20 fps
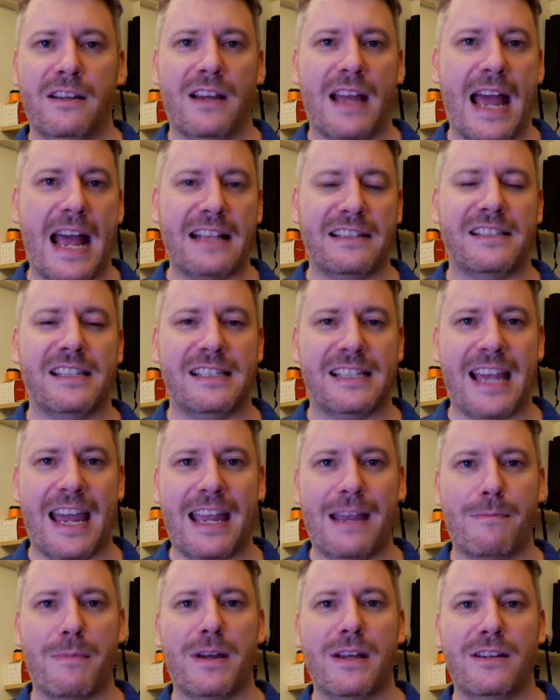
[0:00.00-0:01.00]

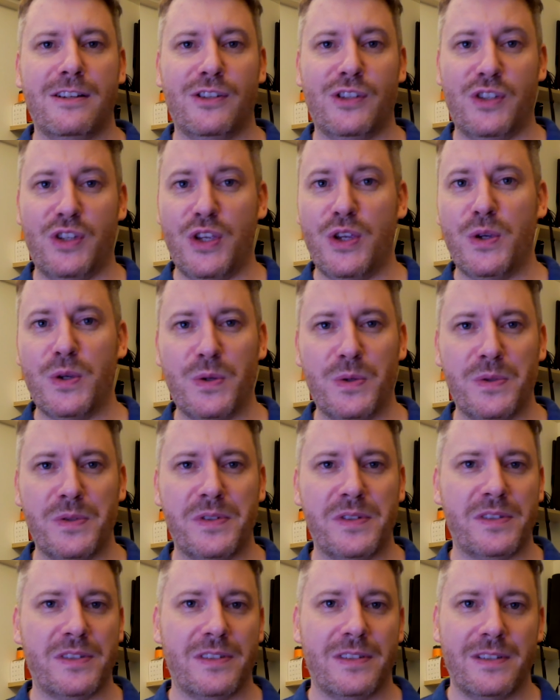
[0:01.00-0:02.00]
entertainment,
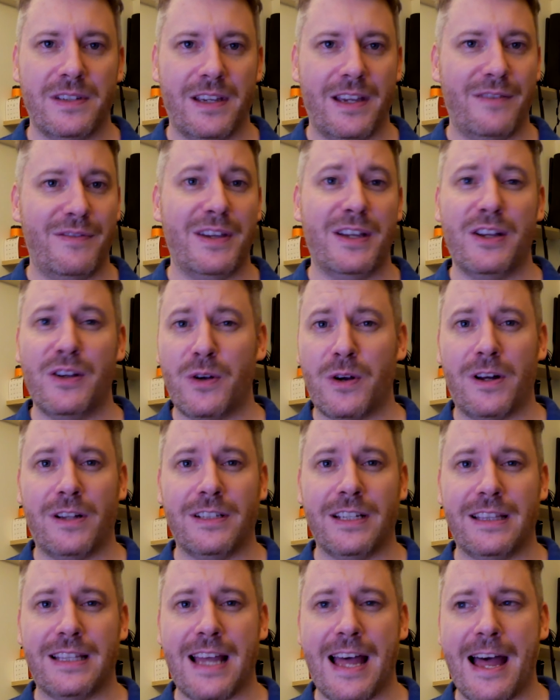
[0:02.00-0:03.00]
news, if you can
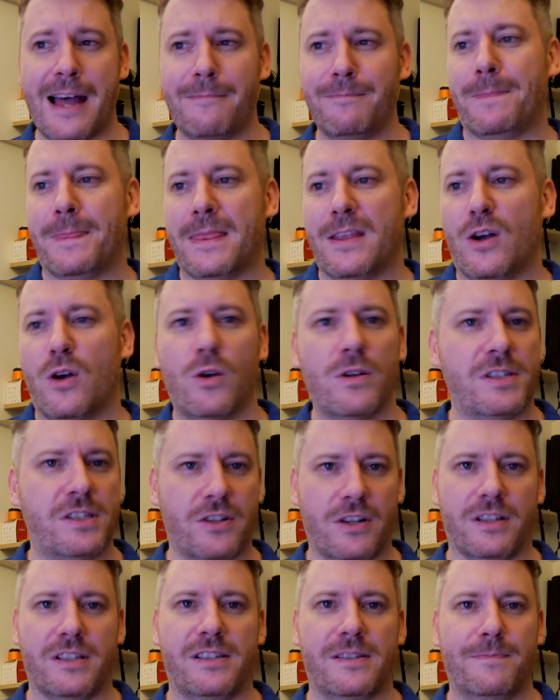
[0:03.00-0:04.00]
call it that, all
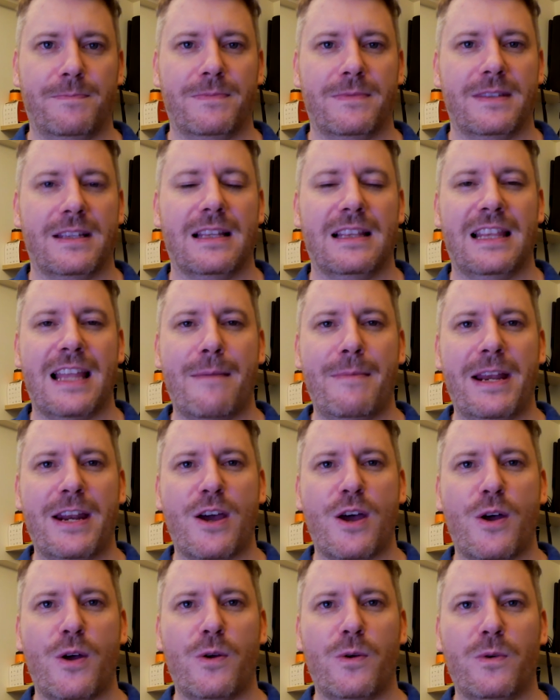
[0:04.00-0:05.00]
sorts. Let me
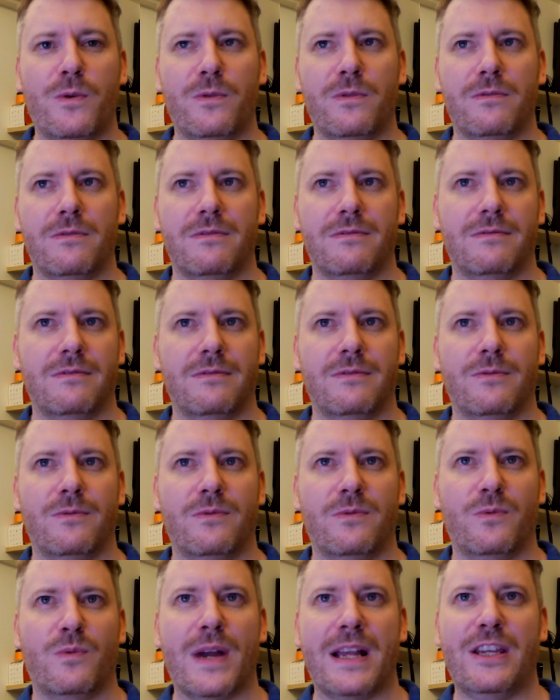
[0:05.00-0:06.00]
know
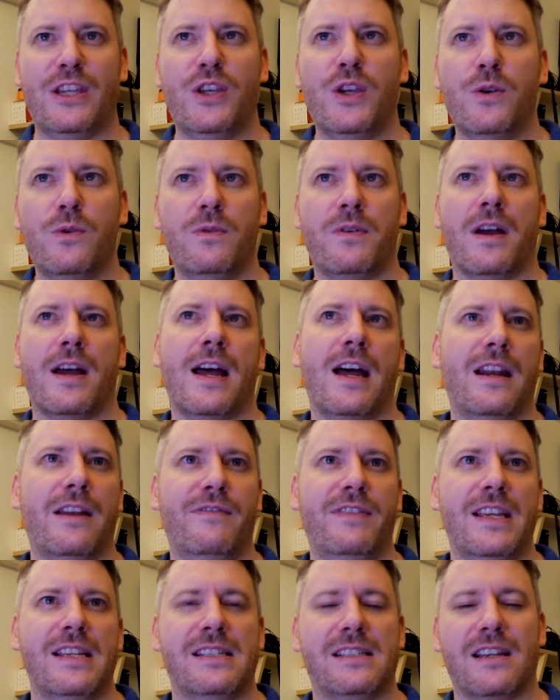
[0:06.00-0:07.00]
when you heard
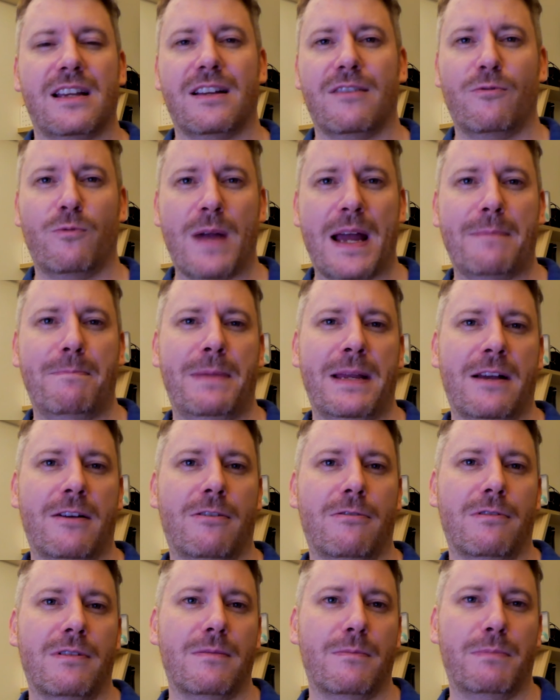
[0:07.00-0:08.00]
of this red
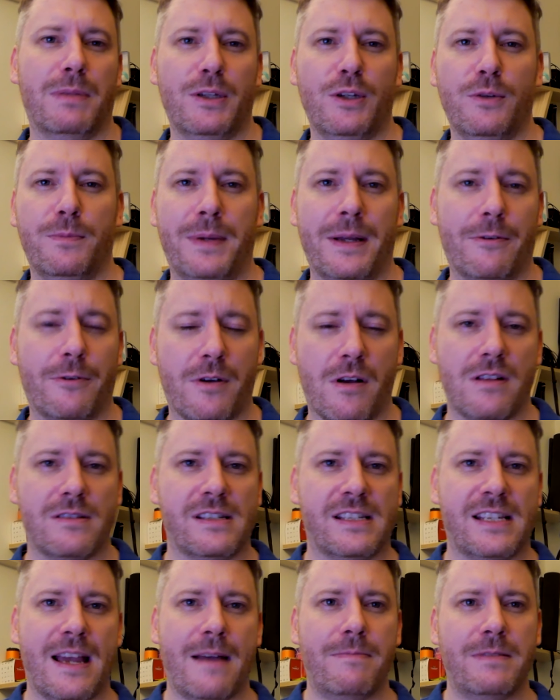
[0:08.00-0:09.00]
pill, blue pill
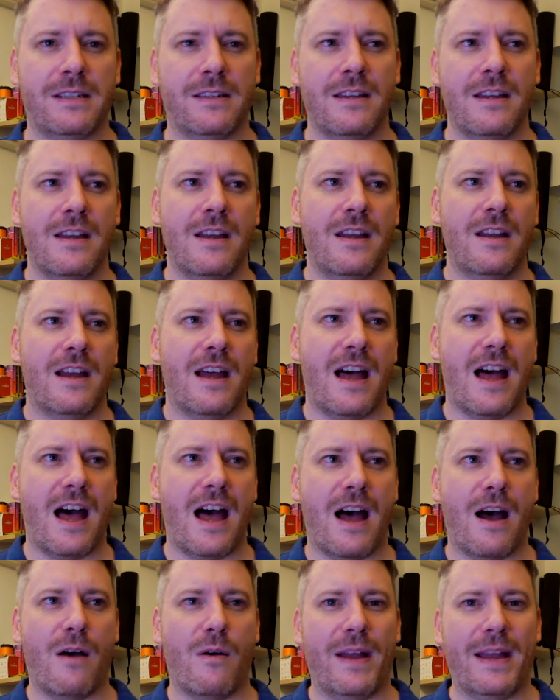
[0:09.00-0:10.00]
concept.
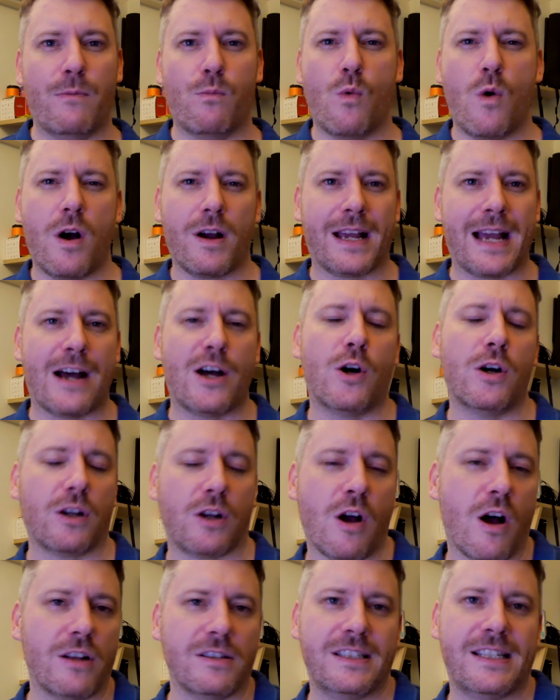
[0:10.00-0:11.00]
Uh, in what co
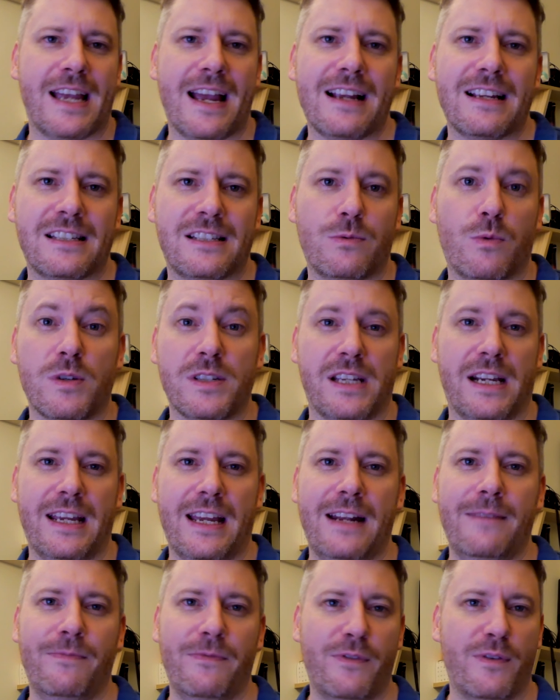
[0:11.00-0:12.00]
context was it
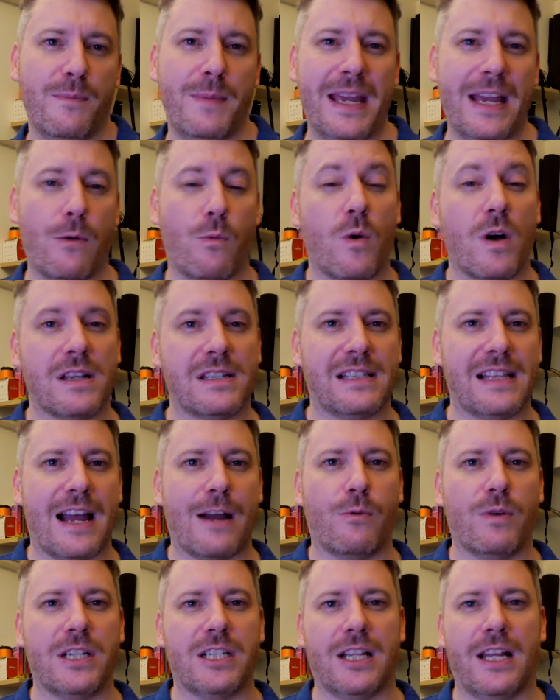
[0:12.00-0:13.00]
in? For me, it was
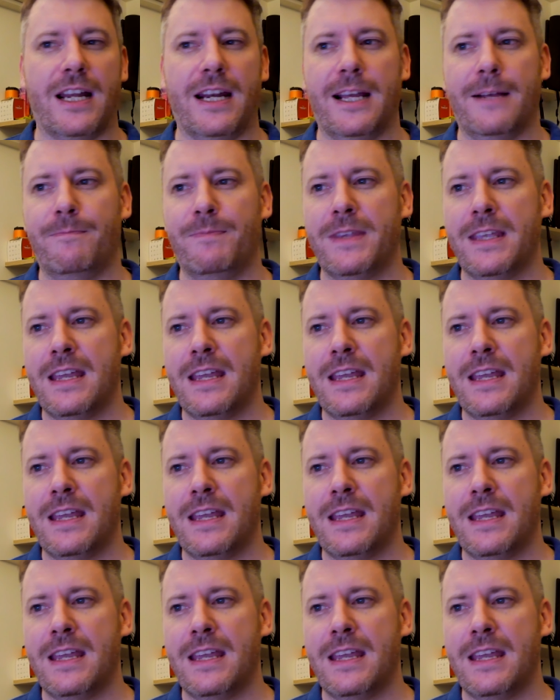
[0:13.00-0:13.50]
language learning.